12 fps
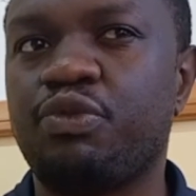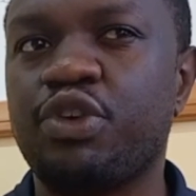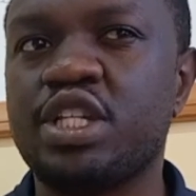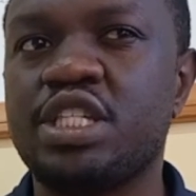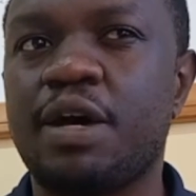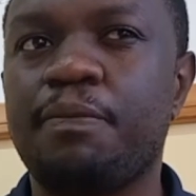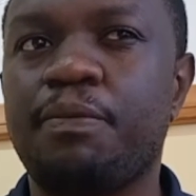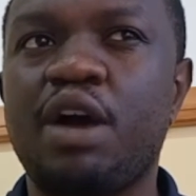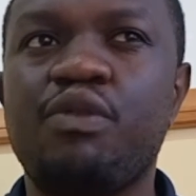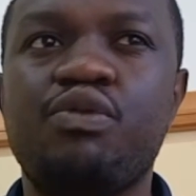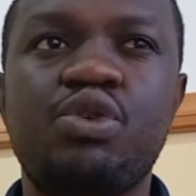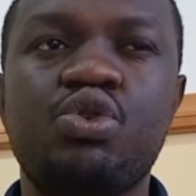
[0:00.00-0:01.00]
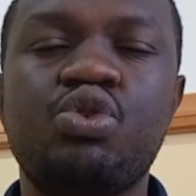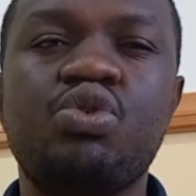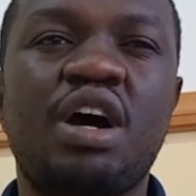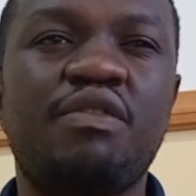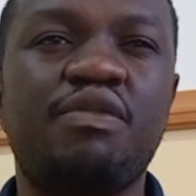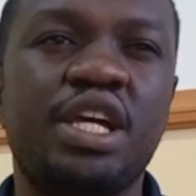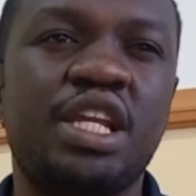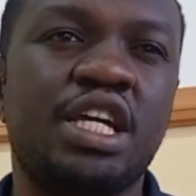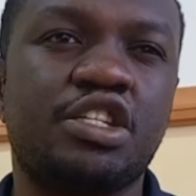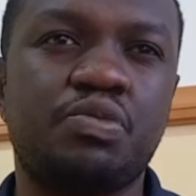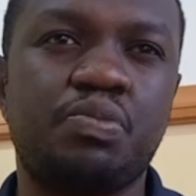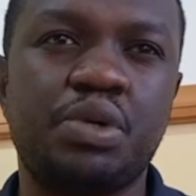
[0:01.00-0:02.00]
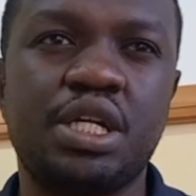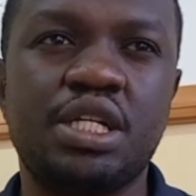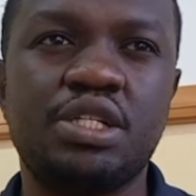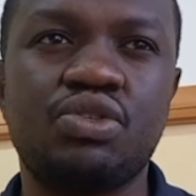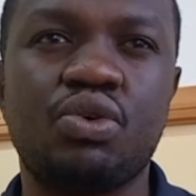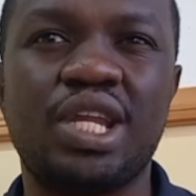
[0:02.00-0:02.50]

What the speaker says: For example, do you have any experience